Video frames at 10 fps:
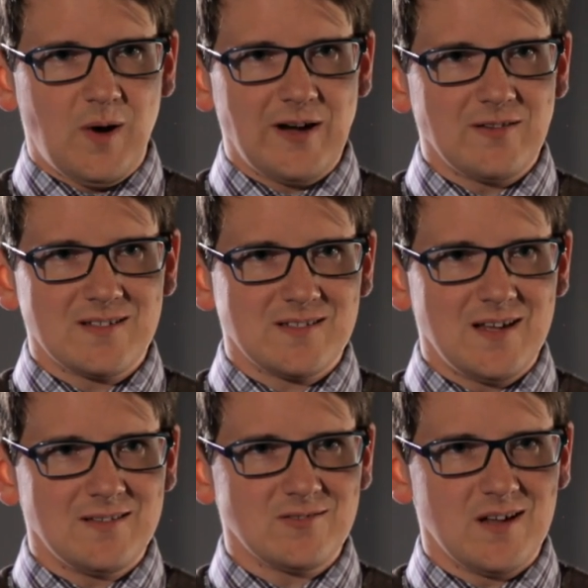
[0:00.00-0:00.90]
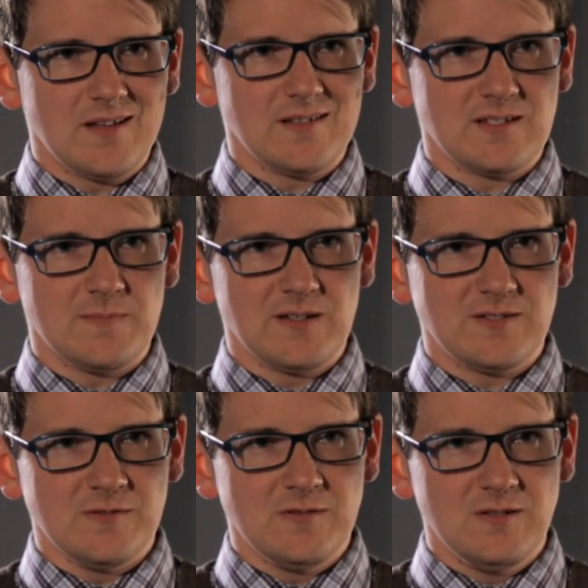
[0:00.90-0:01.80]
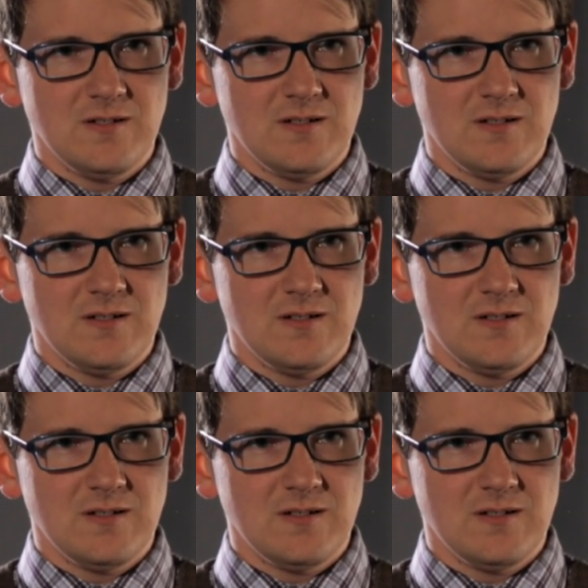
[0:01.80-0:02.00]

why are they saying those kind of things about you?